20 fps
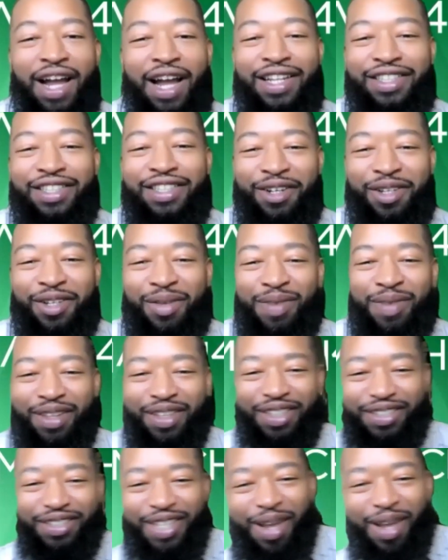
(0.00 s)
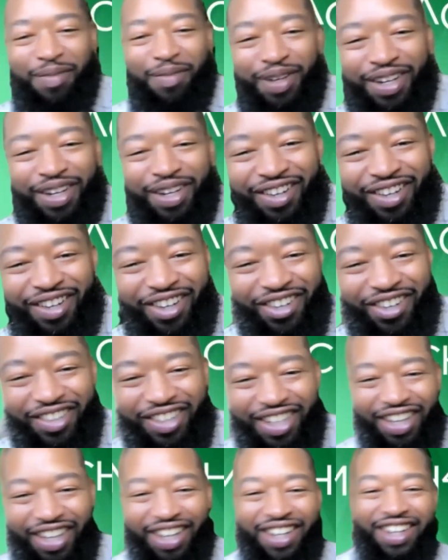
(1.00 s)
I can talk to you about this topic all
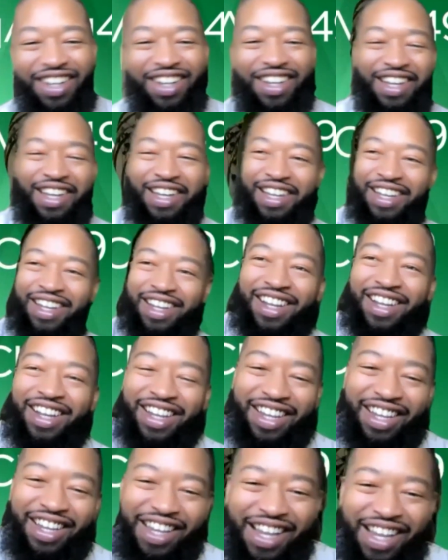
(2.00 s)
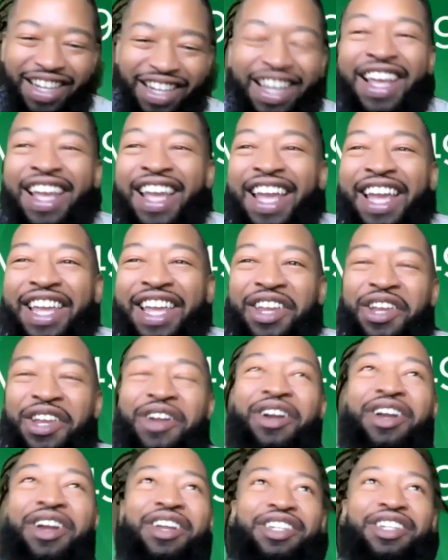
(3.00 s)
day. And
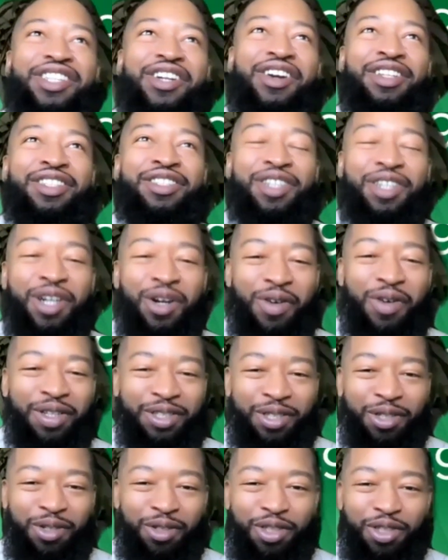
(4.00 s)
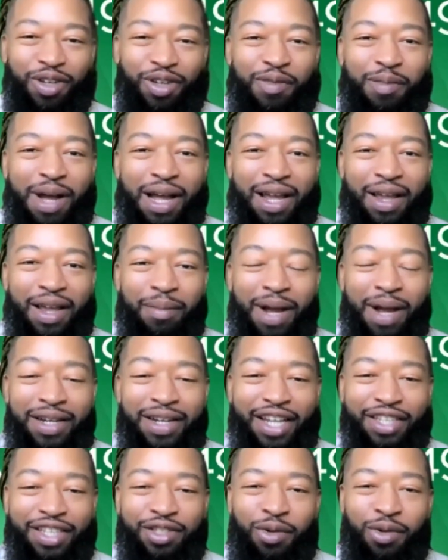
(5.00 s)
you're starting to go into sort of my
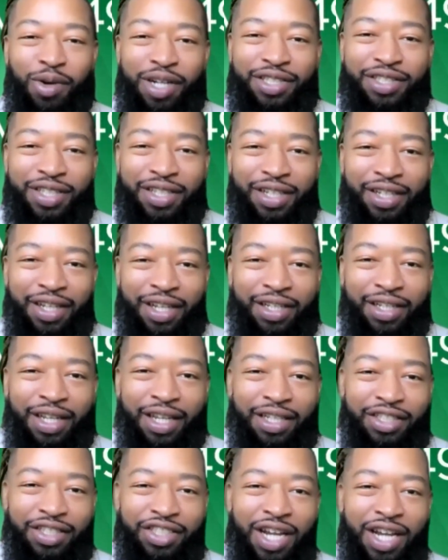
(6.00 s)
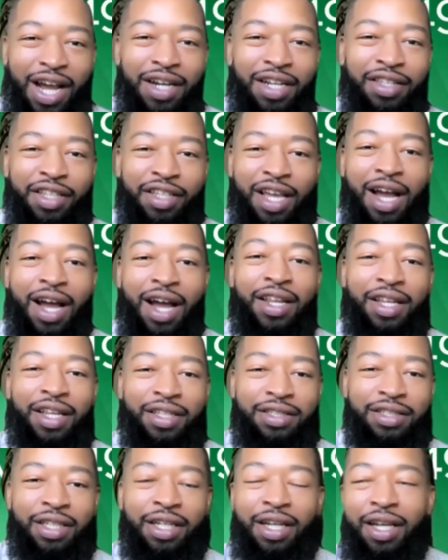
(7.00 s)
next question, and John in the
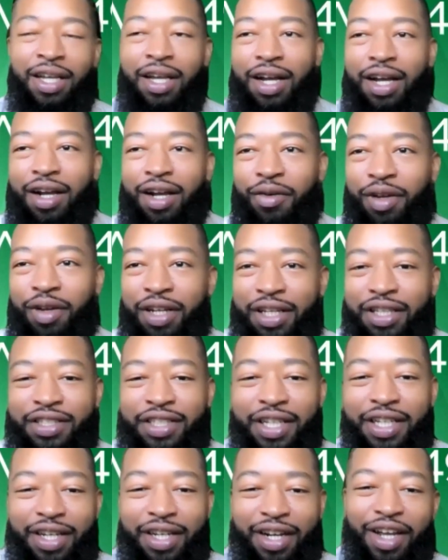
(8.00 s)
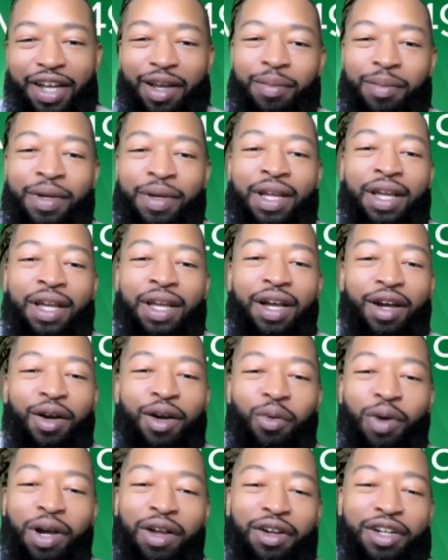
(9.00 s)
audience really teed it up
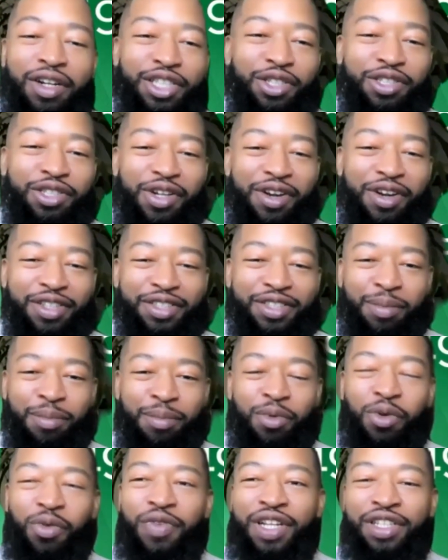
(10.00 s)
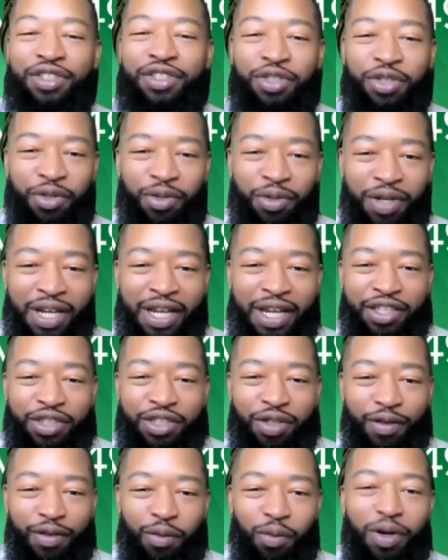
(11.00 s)
well, because you started to move into
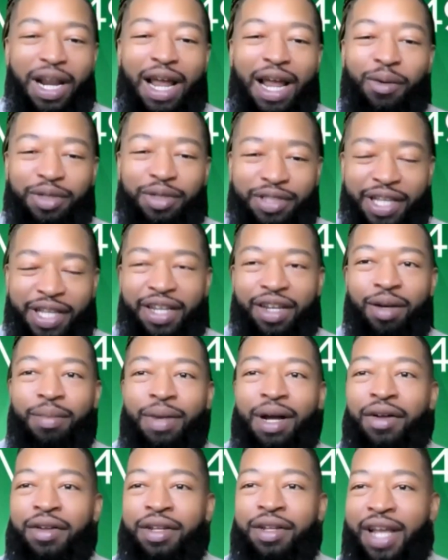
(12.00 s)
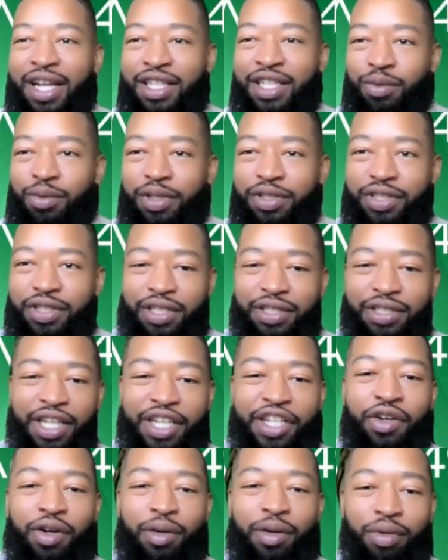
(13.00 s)
sort of what I was thinking about next, which is
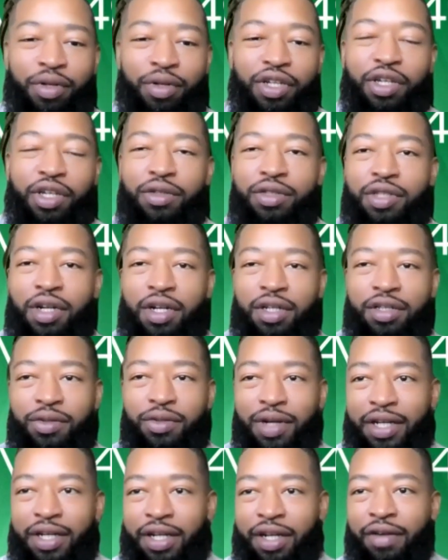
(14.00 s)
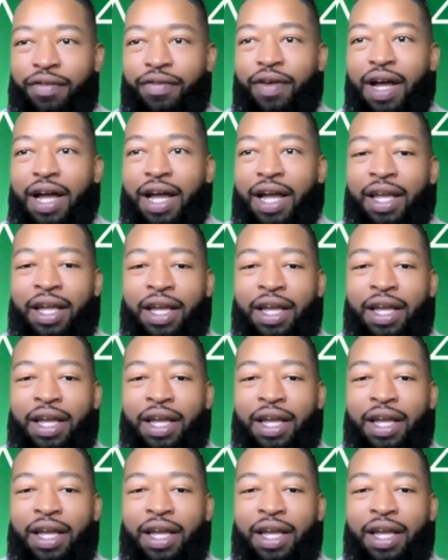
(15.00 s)
in your book, you started to identify